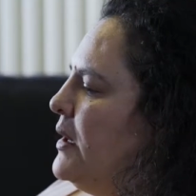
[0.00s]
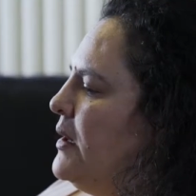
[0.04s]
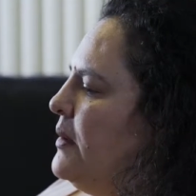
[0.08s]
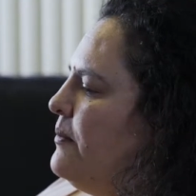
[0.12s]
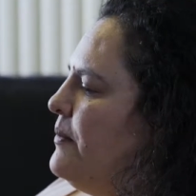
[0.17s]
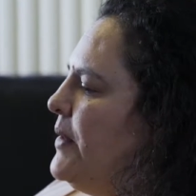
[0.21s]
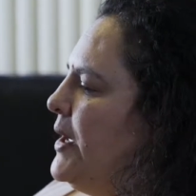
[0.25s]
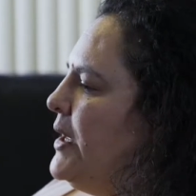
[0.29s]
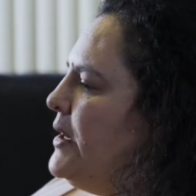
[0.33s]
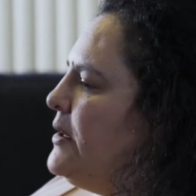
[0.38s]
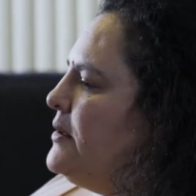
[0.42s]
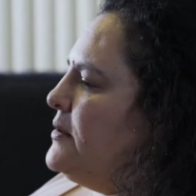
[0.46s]
I
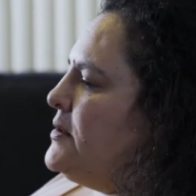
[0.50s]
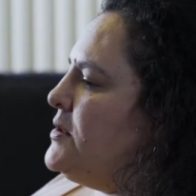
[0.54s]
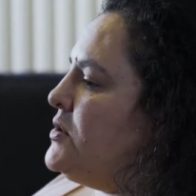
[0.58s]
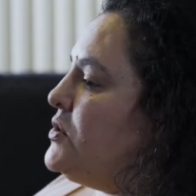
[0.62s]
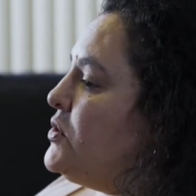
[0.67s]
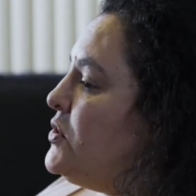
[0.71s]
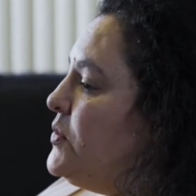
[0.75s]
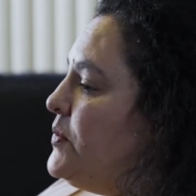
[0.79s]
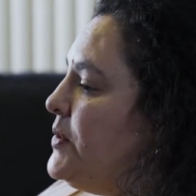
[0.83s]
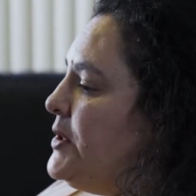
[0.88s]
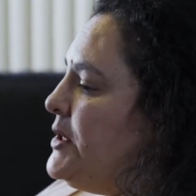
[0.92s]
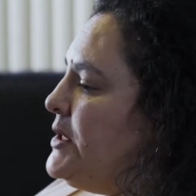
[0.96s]
made a
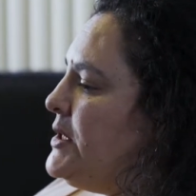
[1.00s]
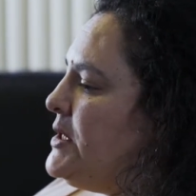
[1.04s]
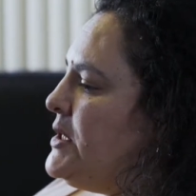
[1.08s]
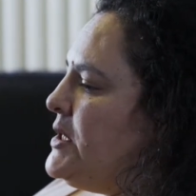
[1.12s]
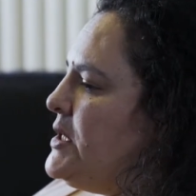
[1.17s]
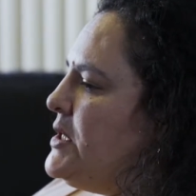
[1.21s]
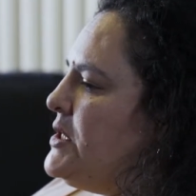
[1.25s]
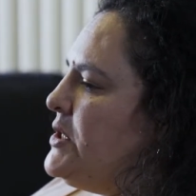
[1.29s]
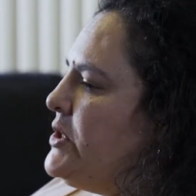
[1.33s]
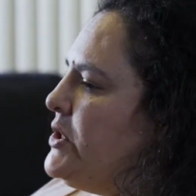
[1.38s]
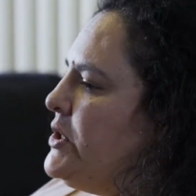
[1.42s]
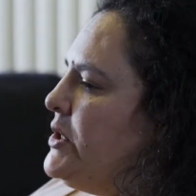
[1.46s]
stupid
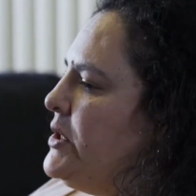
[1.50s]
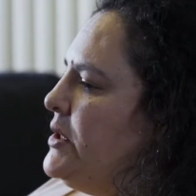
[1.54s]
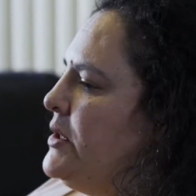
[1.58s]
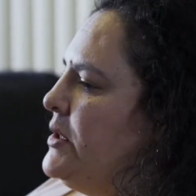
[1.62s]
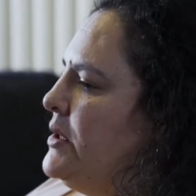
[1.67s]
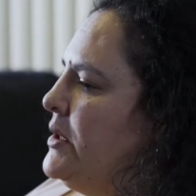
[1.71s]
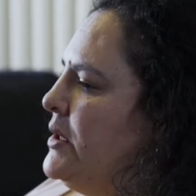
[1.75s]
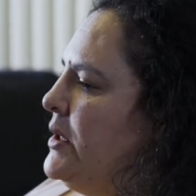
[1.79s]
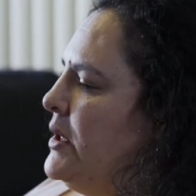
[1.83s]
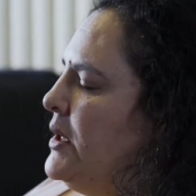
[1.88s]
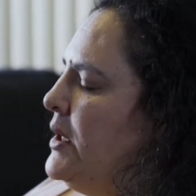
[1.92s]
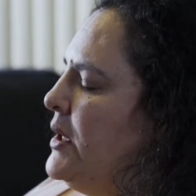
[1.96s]

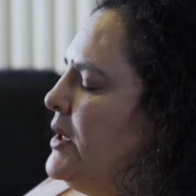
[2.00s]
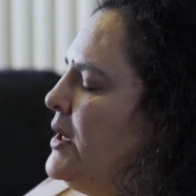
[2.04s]
decision.